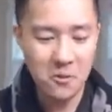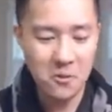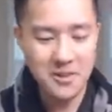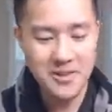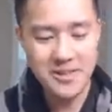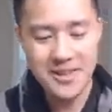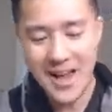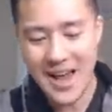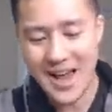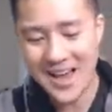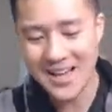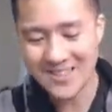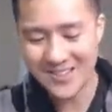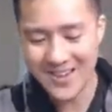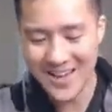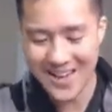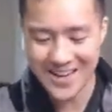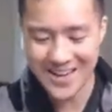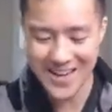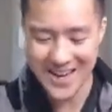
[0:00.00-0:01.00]
yes, we
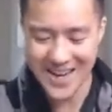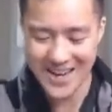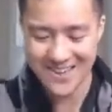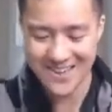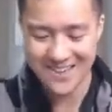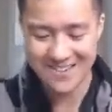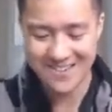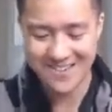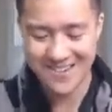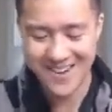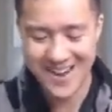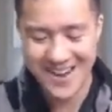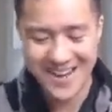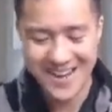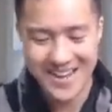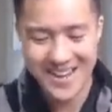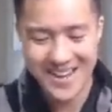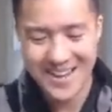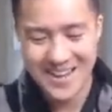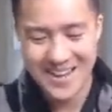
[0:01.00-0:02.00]
got it
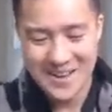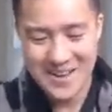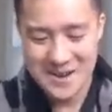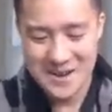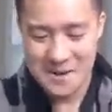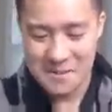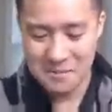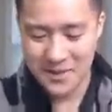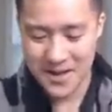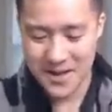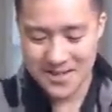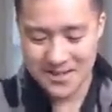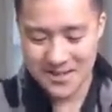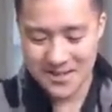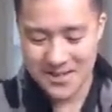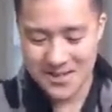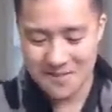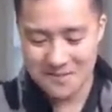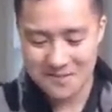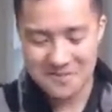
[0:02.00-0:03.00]
already.
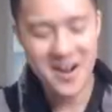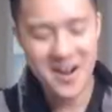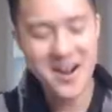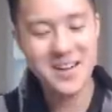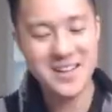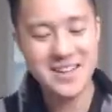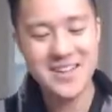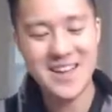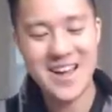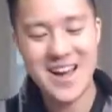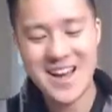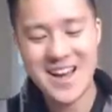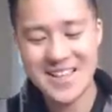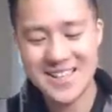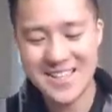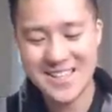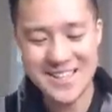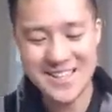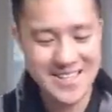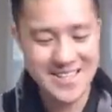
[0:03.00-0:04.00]
Blastoise finally
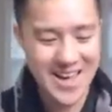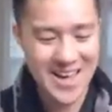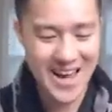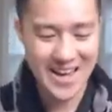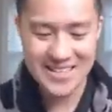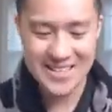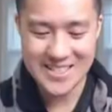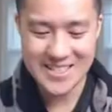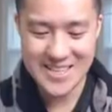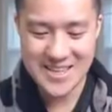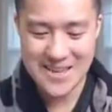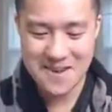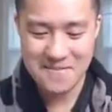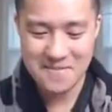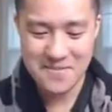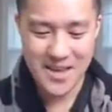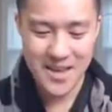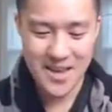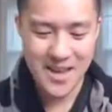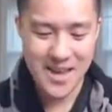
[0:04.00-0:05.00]
has his tag
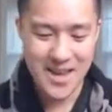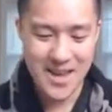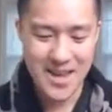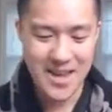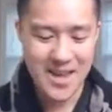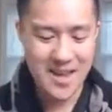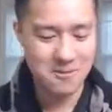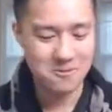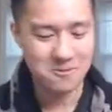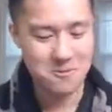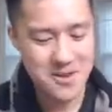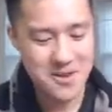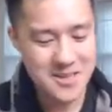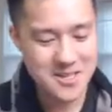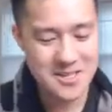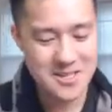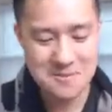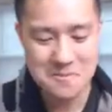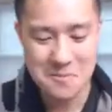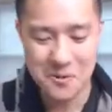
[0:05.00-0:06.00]
team and we
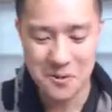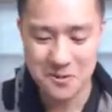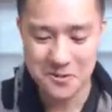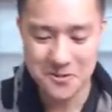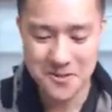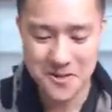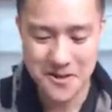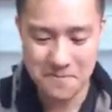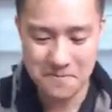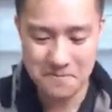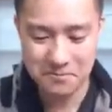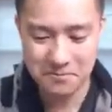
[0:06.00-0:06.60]
just pulled it.